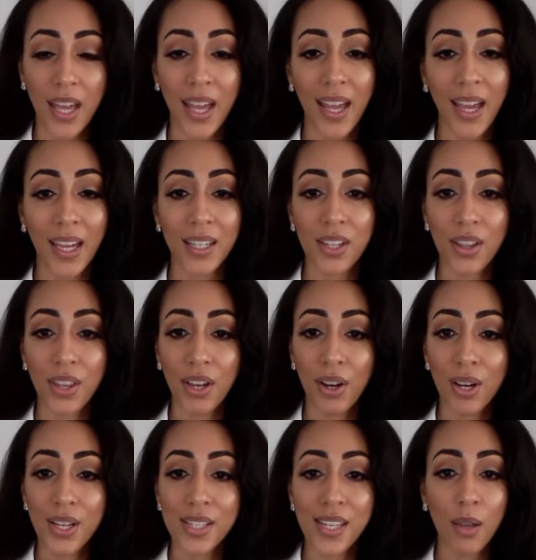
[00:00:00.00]
and there
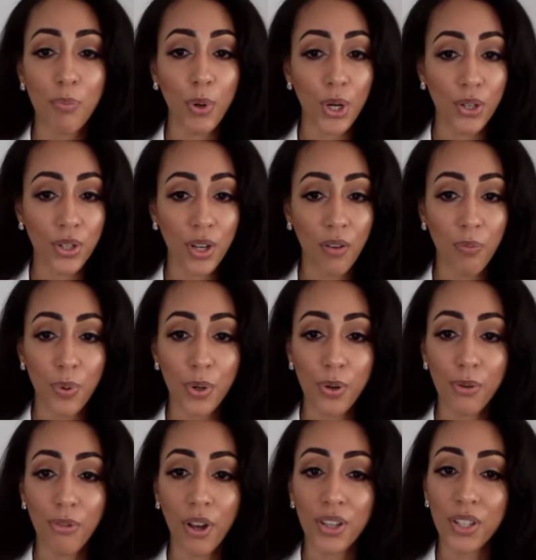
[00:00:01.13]
is a burden of
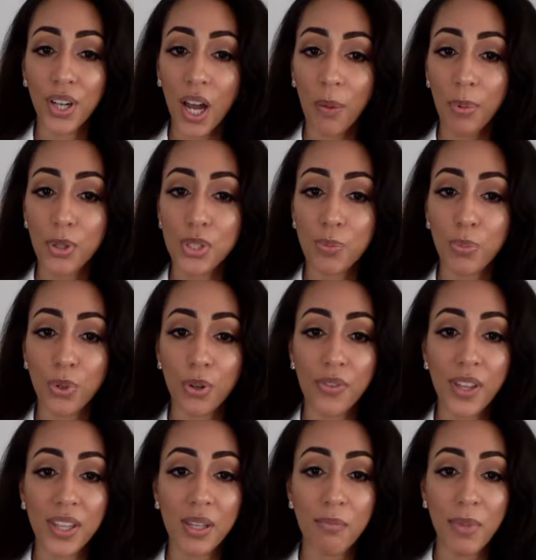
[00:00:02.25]
proof on the couple to prove
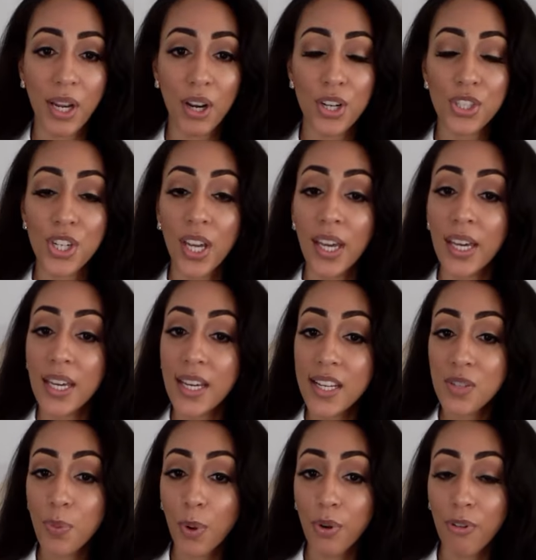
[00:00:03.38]
that the marriage
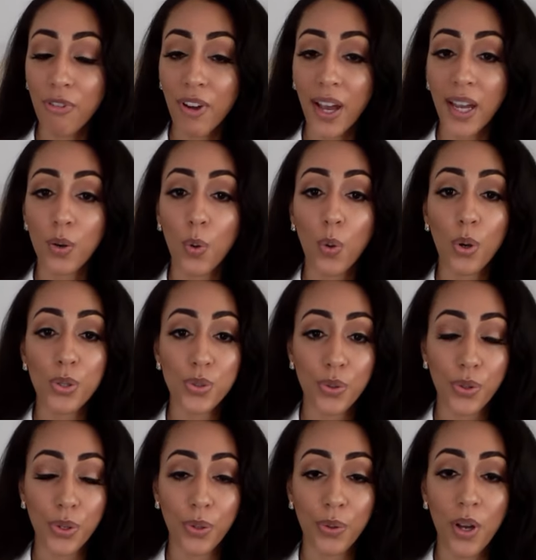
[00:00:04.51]
is bona fide or
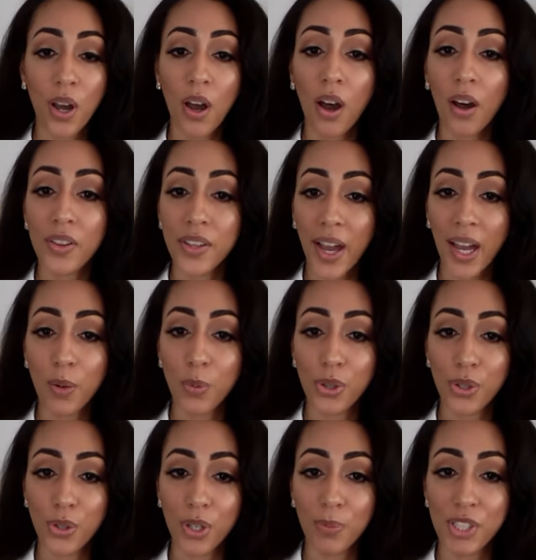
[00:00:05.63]
true on the
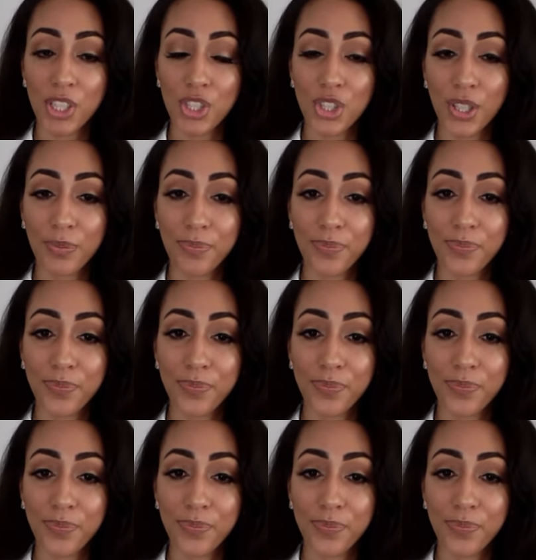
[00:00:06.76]
I-130 petition.